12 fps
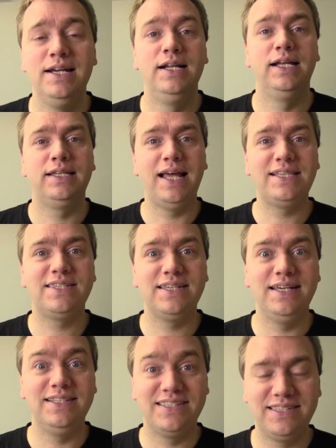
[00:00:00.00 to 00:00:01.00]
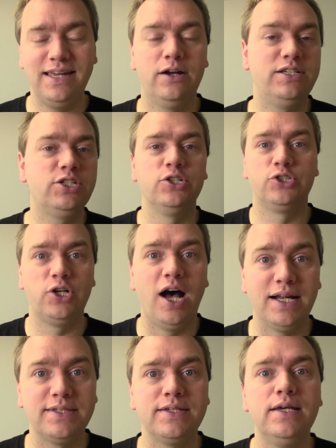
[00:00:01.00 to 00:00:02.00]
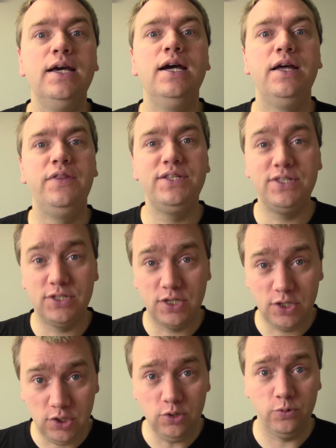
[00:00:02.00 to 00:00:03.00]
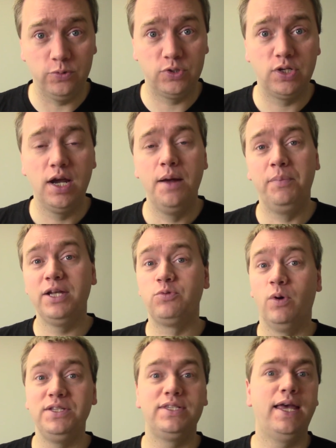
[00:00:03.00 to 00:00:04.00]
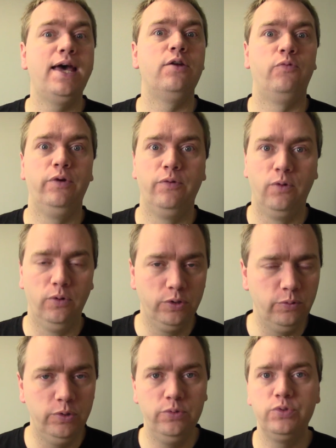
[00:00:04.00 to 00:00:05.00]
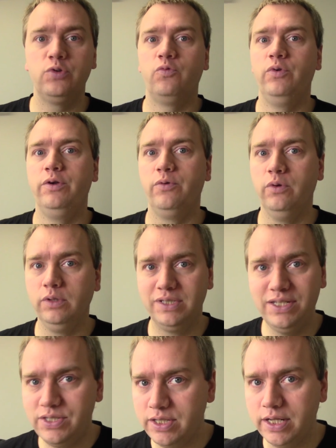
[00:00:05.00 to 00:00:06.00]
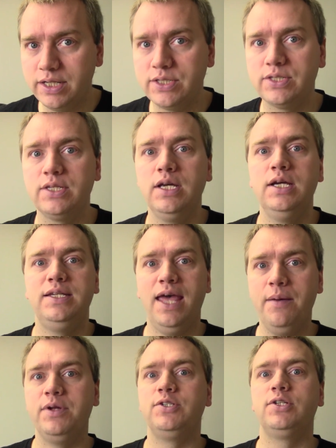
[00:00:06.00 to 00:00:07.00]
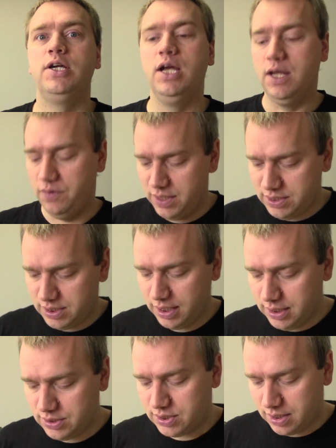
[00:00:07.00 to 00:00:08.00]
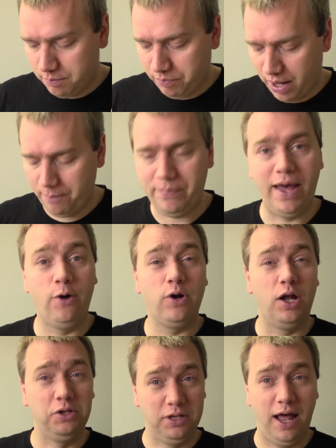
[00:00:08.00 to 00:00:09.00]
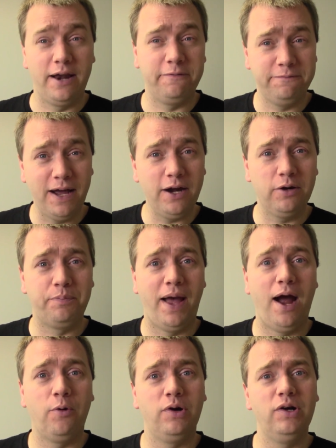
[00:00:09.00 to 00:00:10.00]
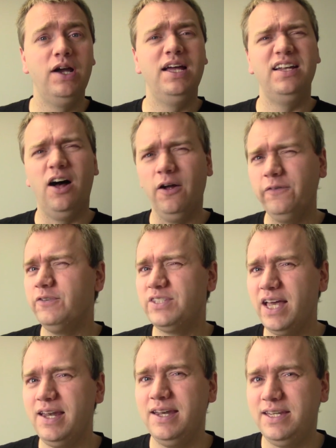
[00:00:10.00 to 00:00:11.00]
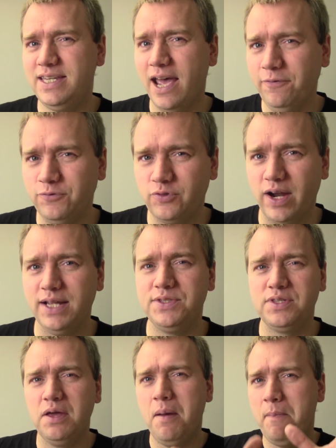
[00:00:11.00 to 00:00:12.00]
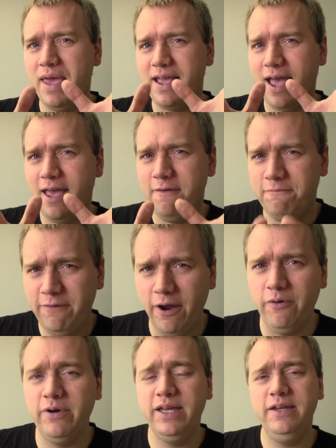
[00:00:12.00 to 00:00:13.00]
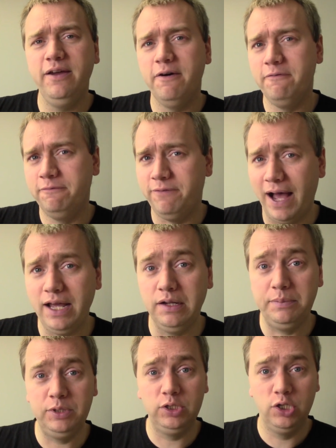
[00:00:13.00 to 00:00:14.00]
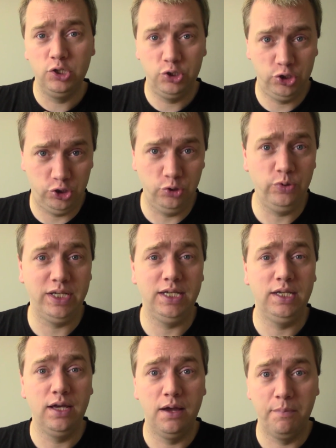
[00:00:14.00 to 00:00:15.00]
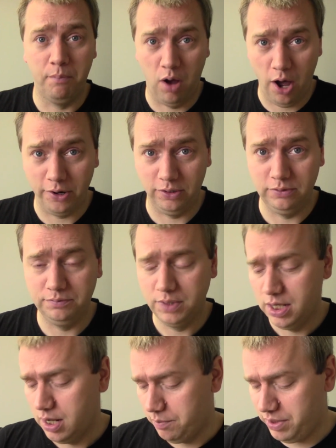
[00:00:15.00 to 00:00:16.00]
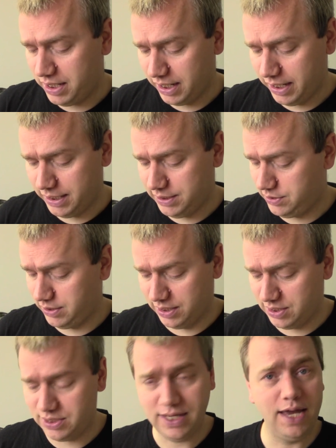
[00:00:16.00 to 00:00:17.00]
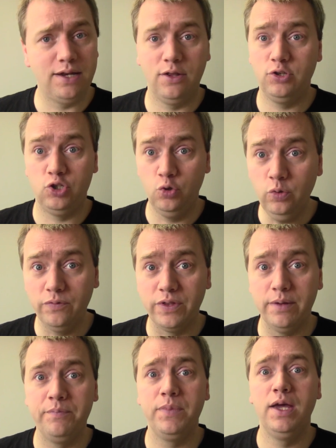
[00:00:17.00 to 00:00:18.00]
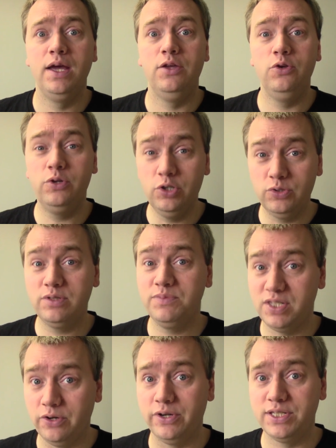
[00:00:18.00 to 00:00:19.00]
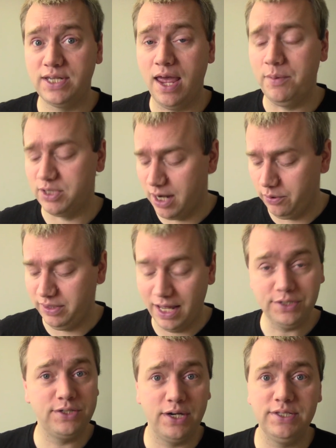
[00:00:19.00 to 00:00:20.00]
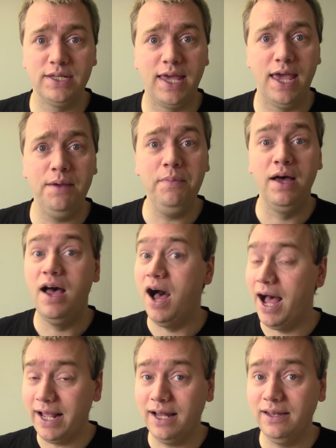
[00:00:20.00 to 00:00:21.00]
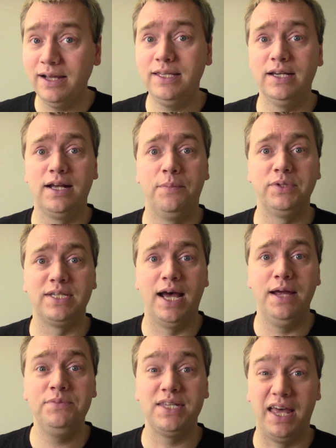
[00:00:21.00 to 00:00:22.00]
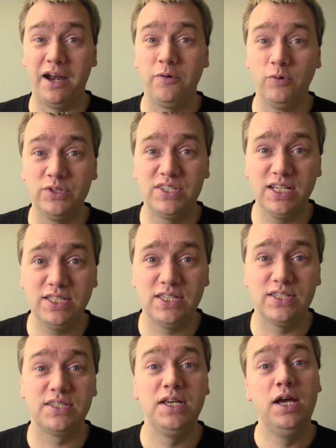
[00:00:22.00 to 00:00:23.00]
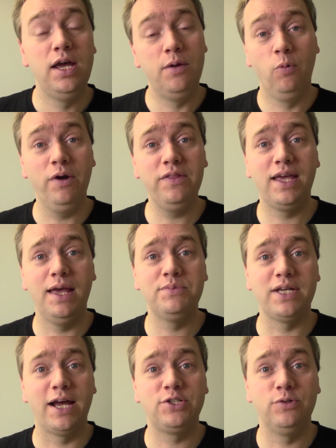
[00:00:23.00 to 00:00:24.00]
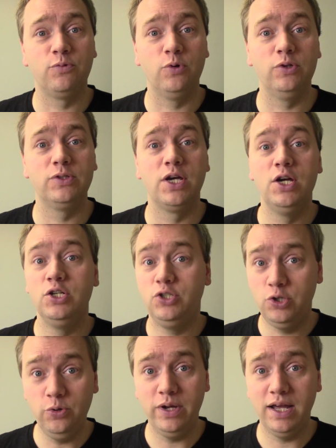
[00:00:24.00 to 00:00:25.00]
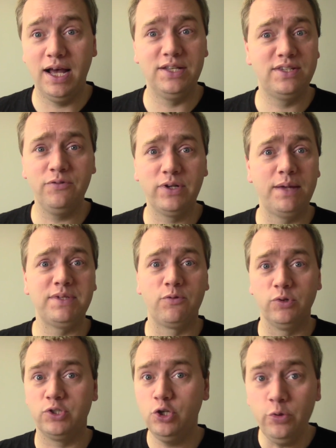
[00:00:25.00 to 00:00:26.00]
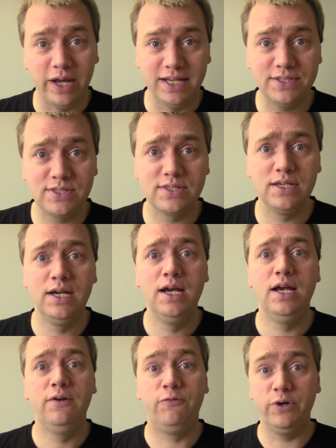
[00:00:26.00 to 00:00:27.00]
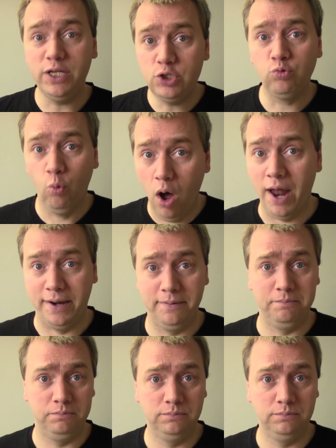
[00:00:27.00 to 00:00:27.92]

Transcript: Like, that's insane. Additional shot. This is huge. Plus, once again, reroll to wound, reroll d6, damage. These things can pump out a lot of firepower. All of a sudden, Death Dreads make a very viable shooty model. Because, as I said, 2 of them, you can do some serious damage. Now, yesterday's in the game, I got lucky a couple times, and I rolled 6s. In one of the games, I actually rolled several games I rolled 2 hits for each one.